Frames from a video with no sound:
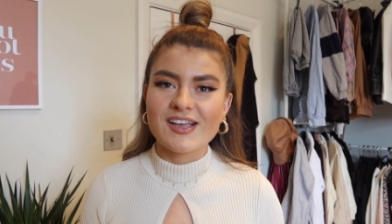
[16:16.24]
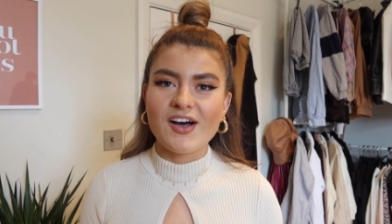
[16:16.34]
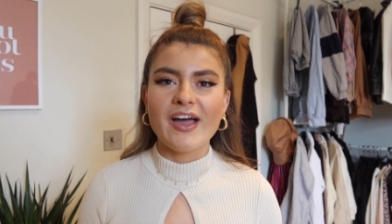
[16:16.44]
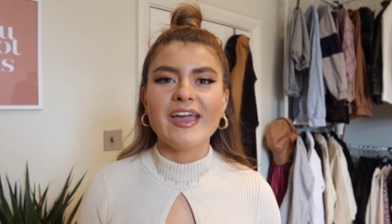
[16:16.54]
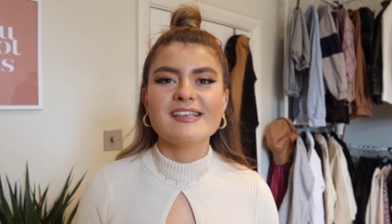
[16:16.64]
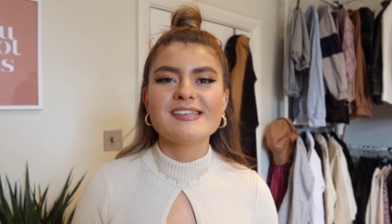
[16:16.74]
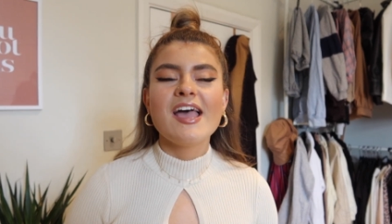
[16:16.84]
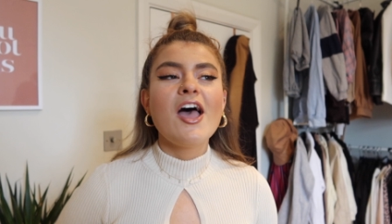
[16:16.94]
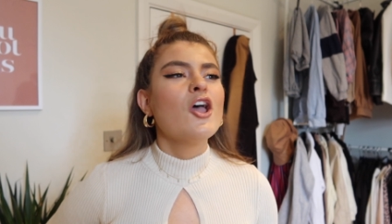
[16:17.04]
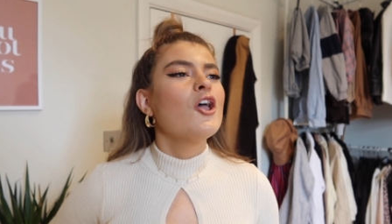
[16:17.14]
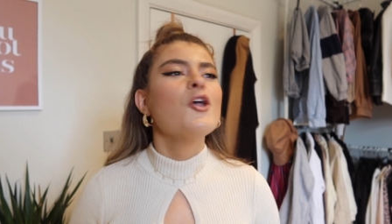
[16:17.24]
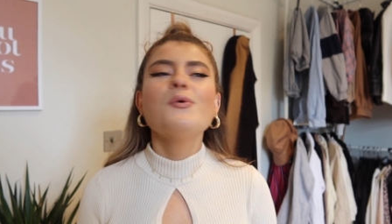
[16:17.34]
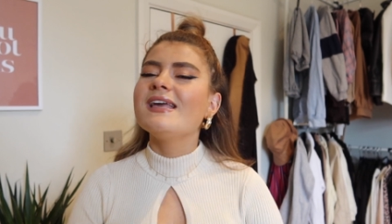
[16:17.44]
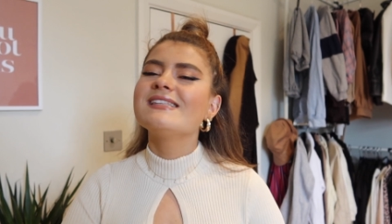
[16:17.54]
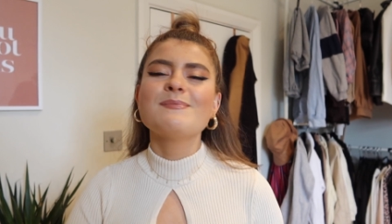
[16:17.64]
guys. Who
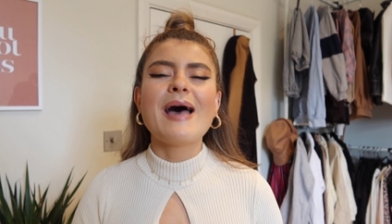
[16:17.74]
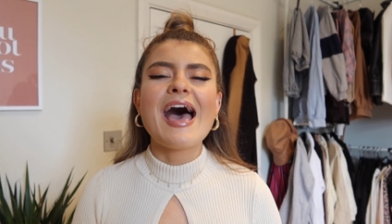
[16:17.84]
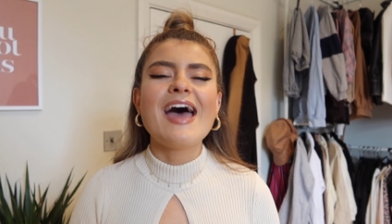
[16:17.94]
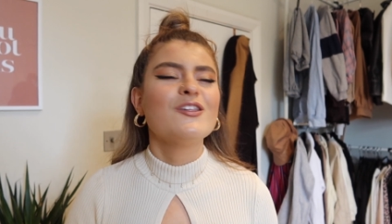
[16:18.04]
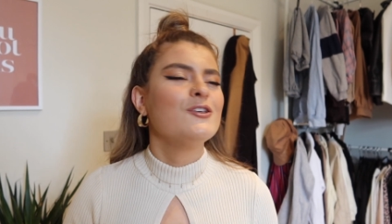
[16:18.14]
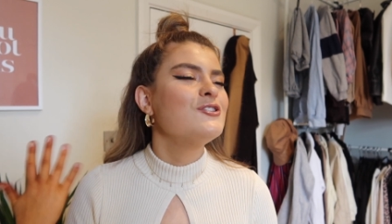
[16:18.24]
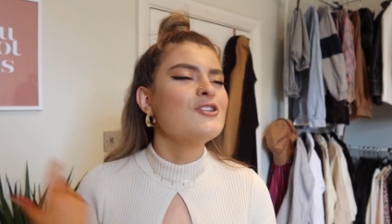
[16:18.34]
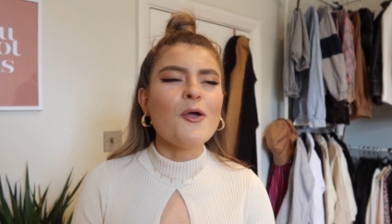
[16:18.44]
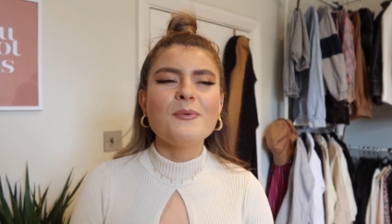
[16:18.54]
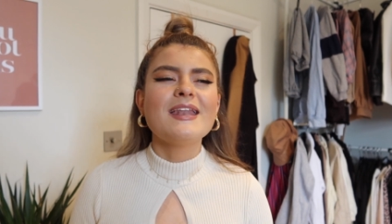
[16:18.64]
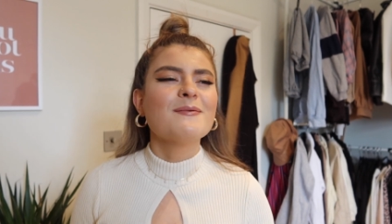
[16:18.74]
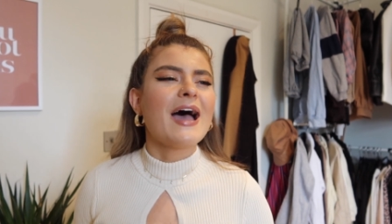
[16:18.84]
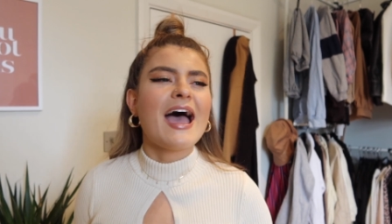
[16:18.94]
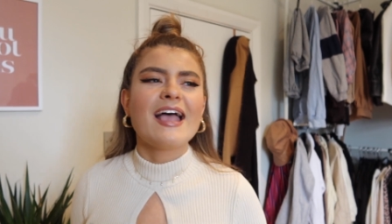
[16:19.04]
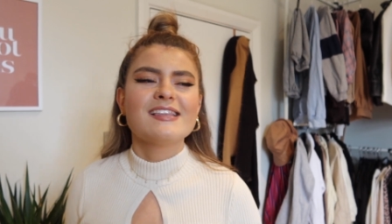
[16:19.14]
needs a man? You don't need a
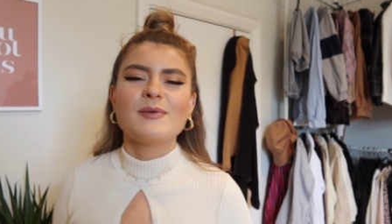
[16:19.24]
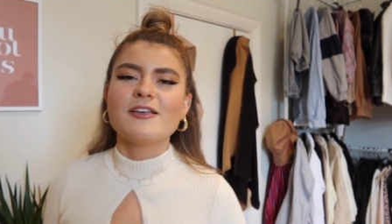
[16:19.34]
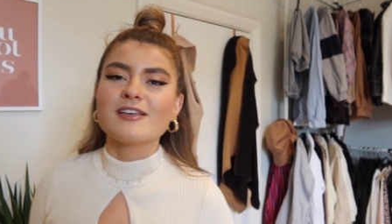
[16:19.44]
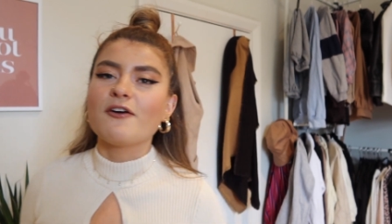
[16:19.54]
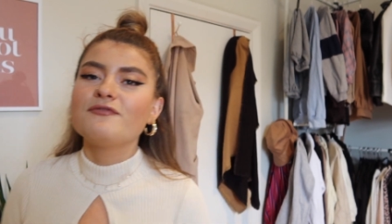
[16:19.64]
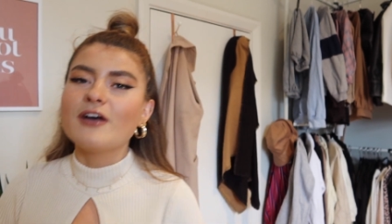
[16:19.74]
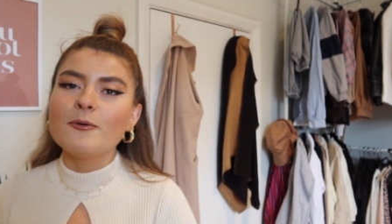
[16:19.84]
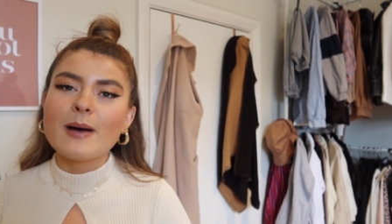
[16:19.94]
man to make yourself feel